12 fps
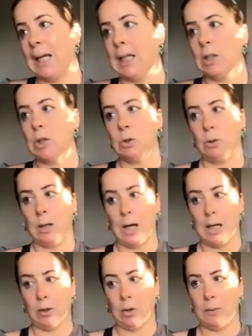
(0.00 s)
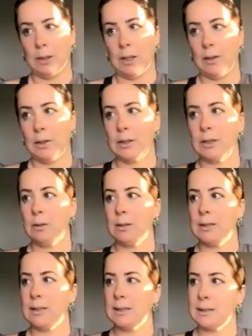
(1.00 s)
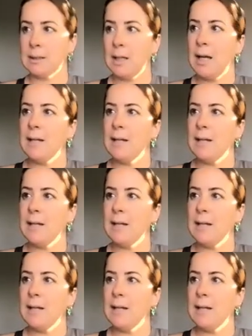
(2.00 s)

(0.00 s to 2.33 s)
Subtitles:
into our high chroma colors. So it's this